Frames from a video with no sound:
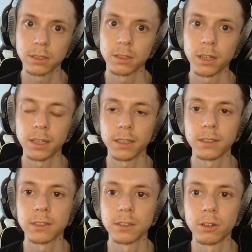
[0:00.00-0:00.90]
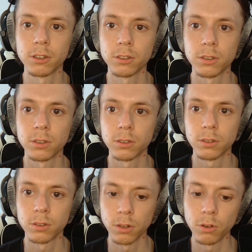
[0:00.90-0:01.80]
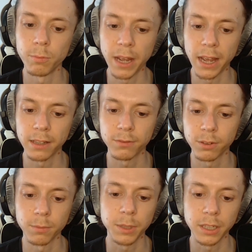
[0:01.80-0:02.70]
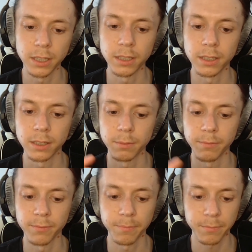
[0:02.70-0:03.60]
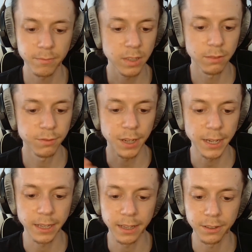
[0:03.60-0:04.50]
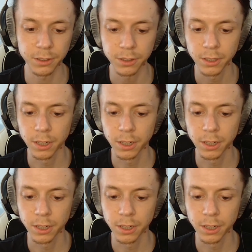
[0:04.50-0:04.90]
Like it's not too bad for being fake leather.